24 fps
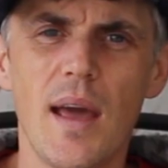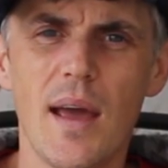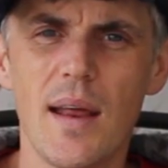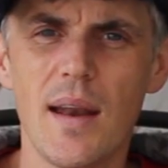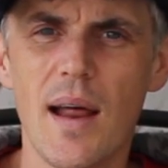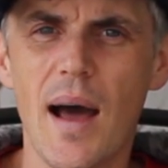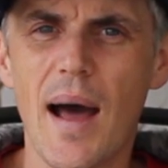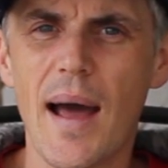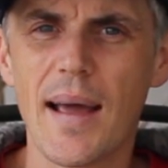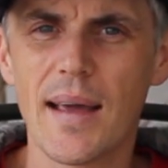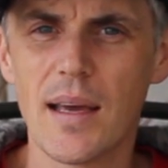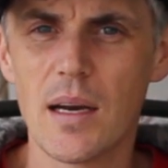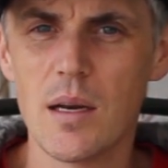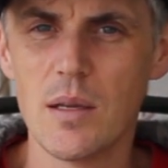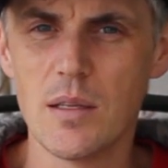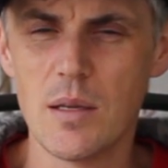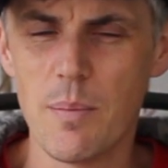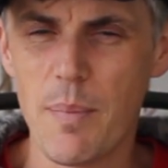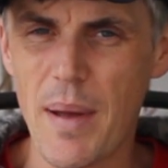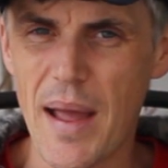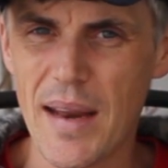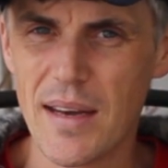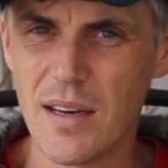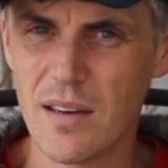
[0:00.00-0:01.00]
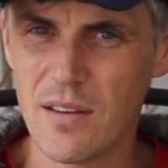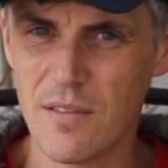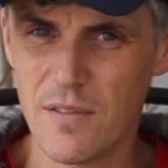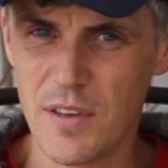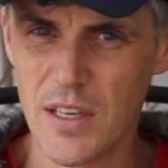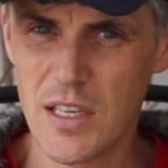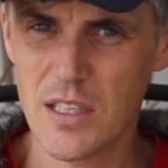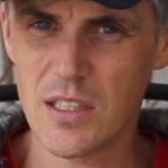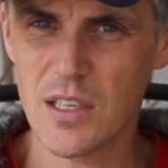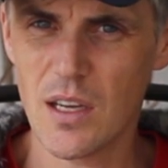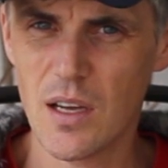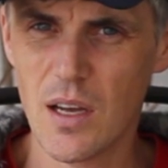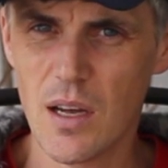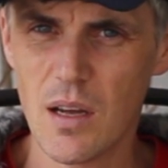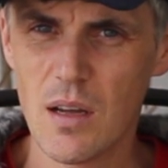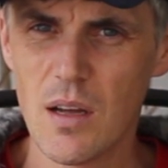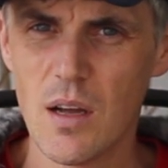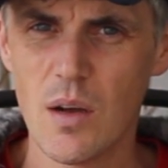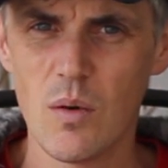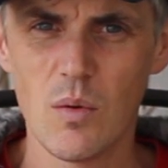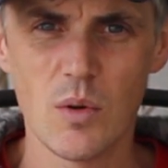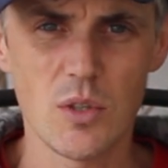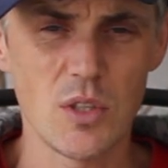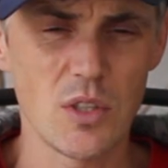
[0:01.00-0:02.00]
and I get a dependent visa,
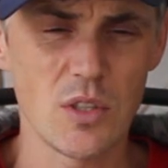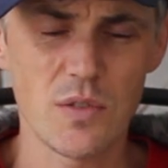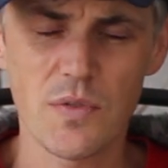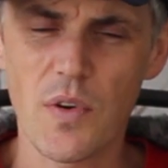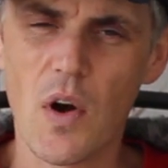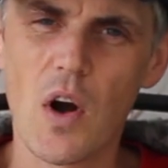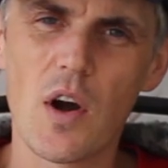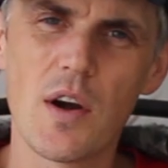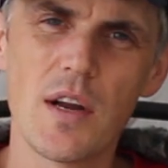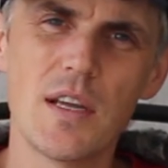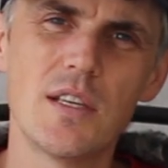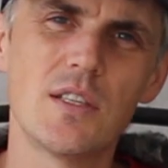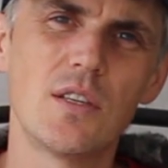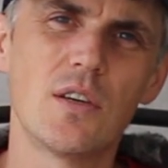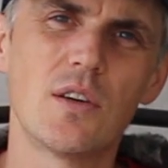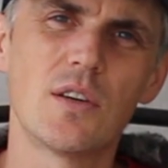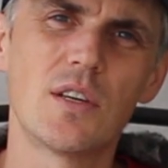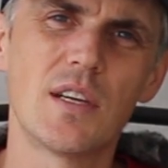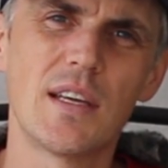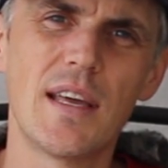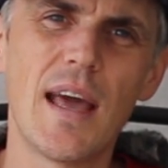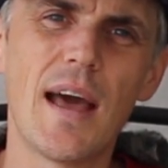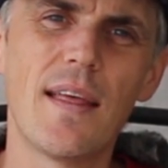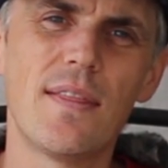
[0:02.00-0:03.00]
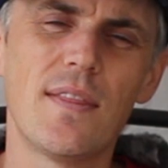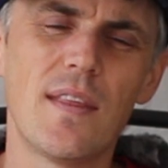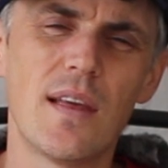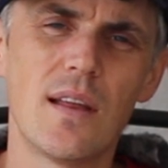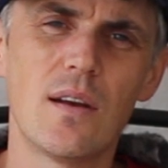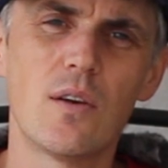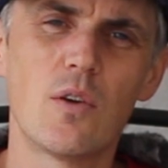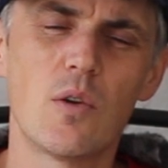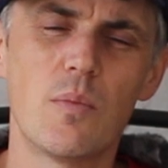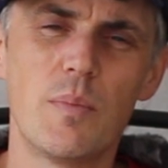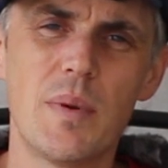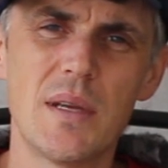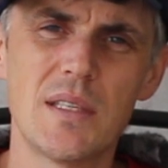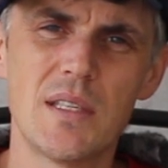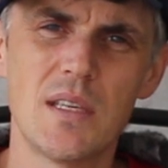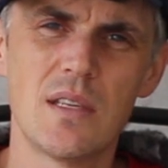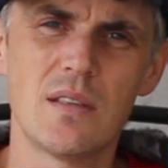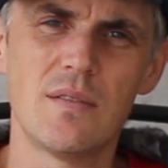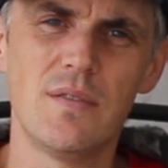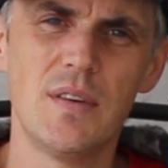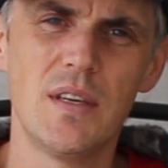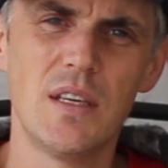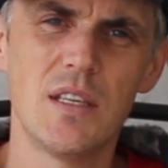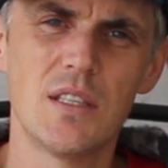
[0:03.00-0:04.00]
which is far easier to get than her
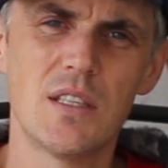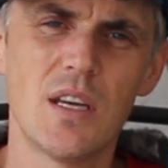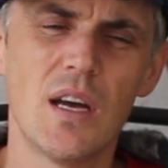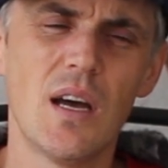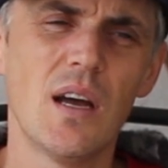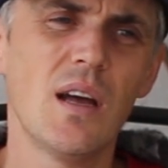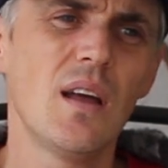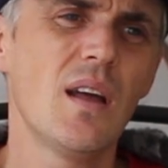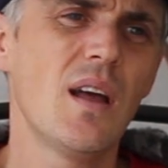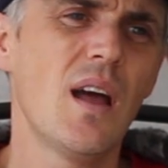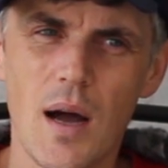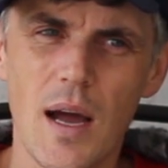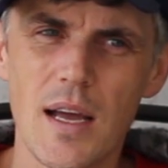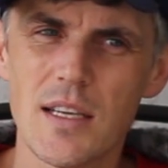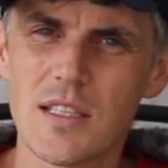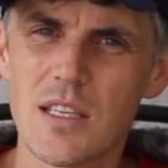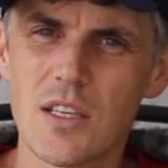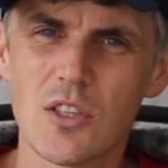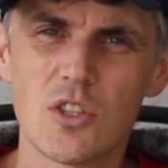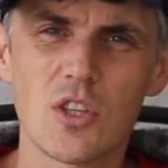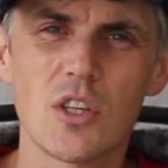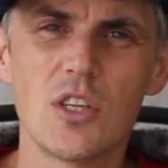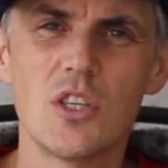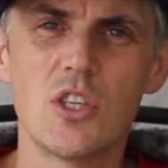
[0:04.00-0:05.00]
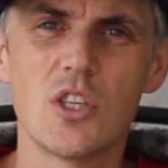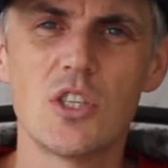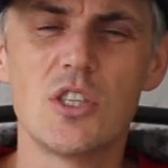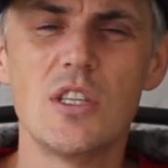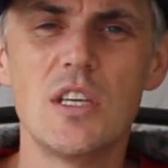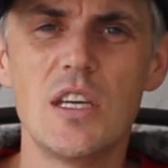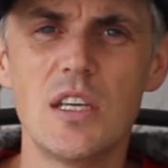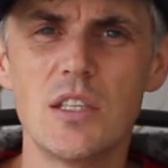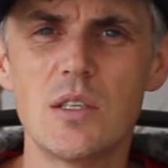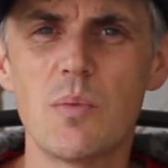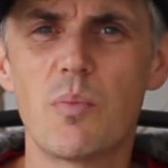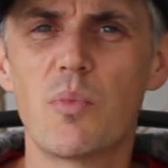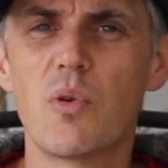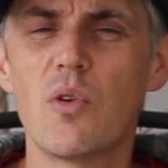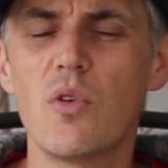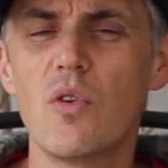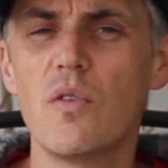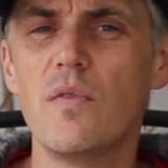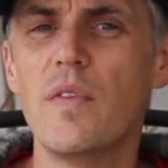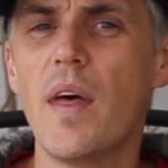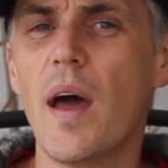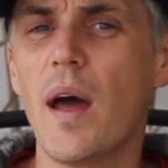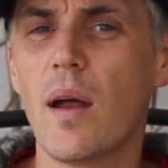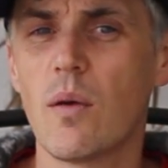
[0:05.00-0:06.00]
business visa. I essentially just need to
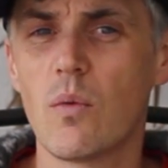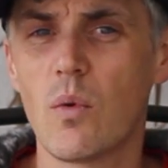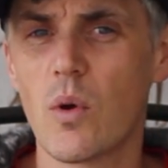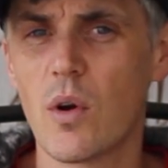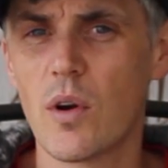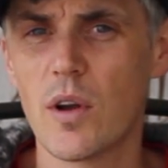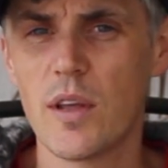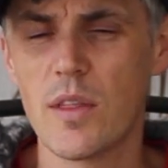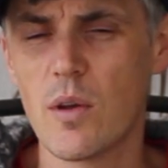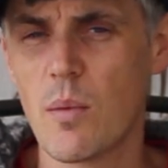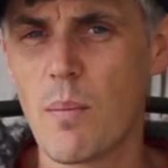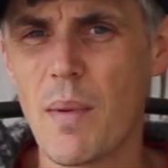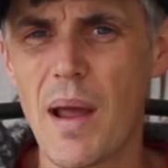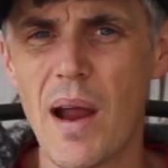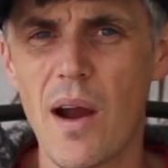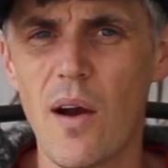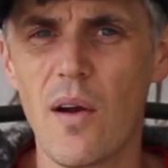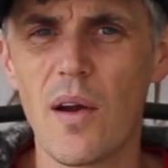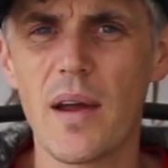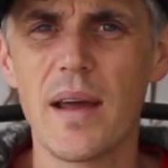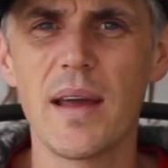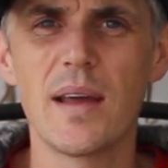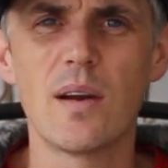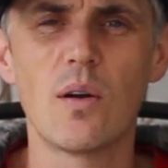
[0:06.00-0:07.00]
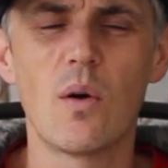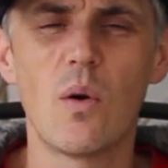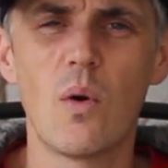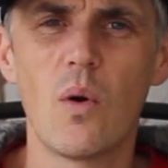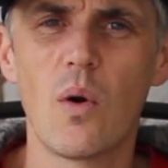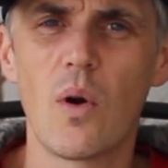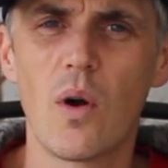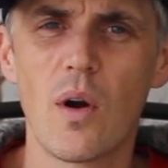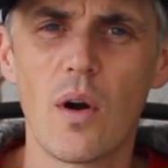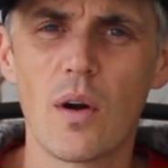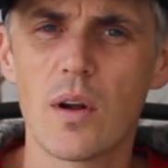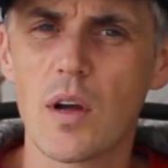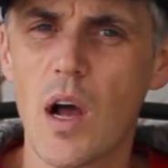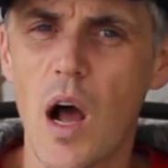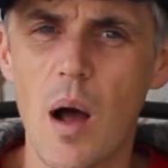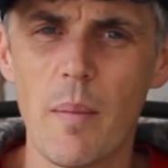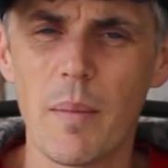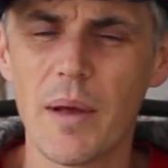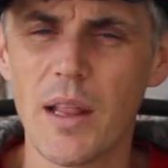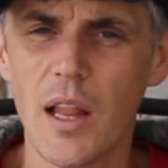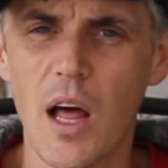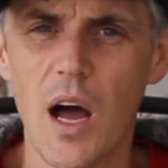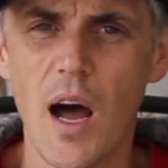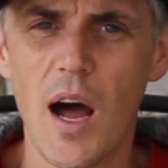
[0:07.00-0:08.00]
prove that we're either married or
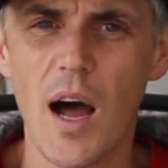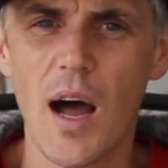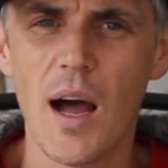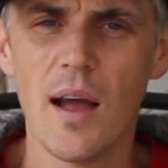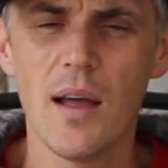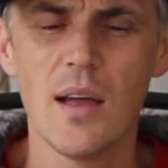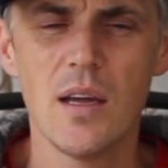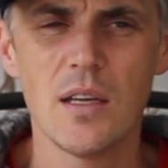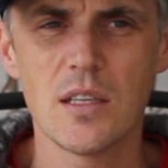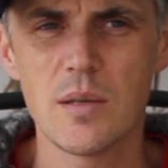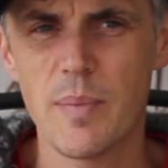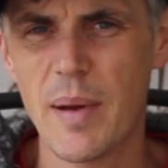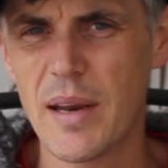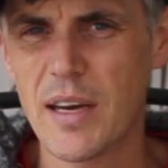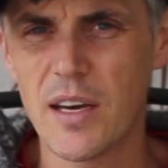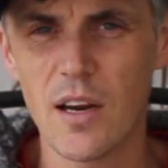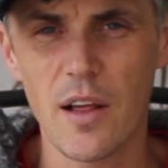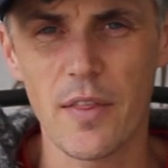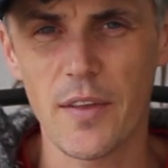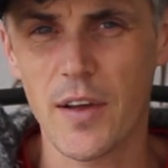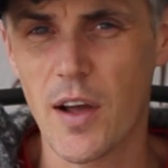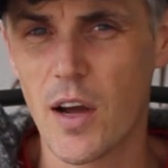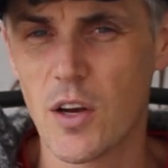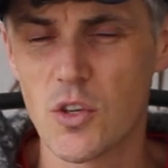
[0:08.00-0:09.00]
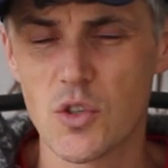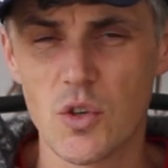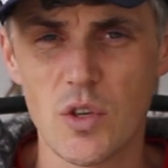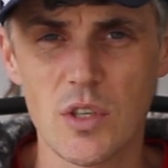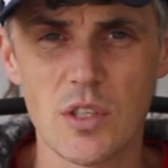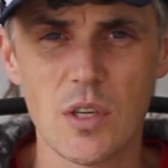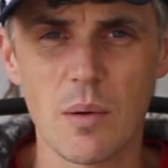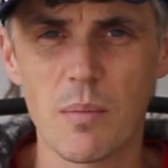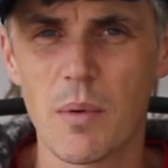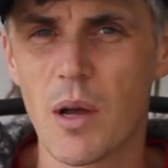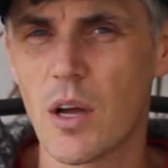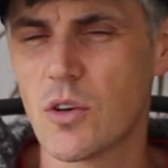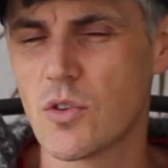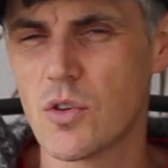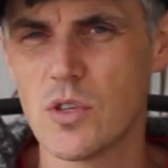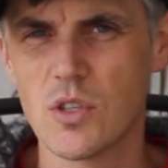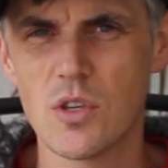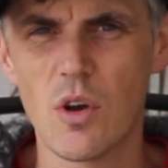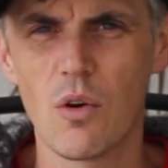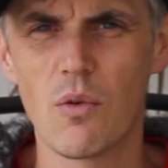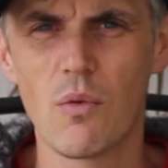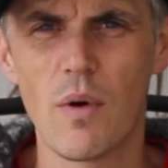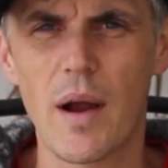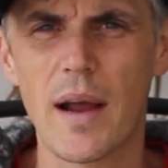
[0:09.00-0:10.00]
common law, depending on the country. Some countries
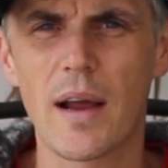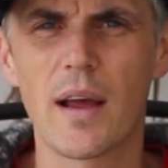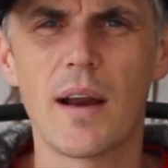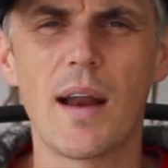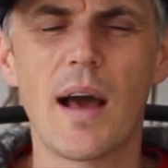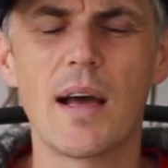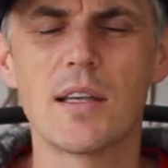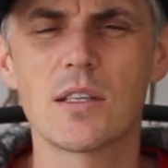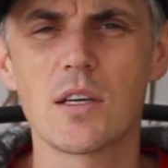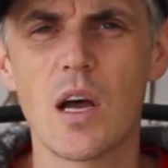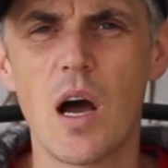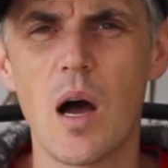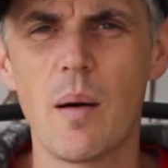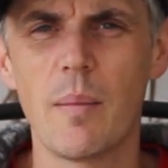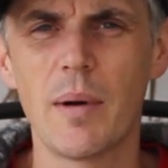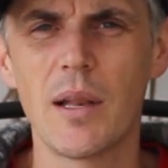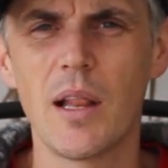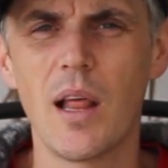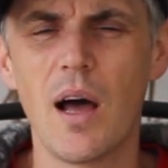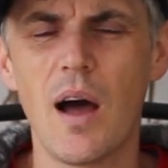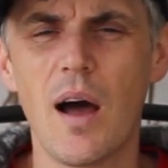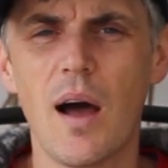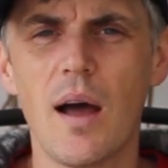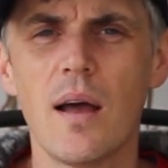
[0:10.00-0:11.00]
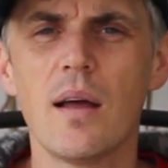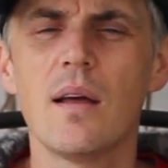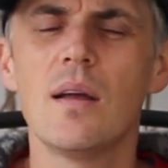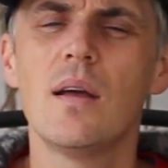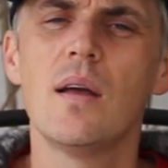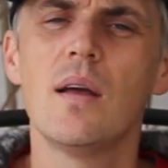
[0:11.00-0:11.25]
don't recognize common law,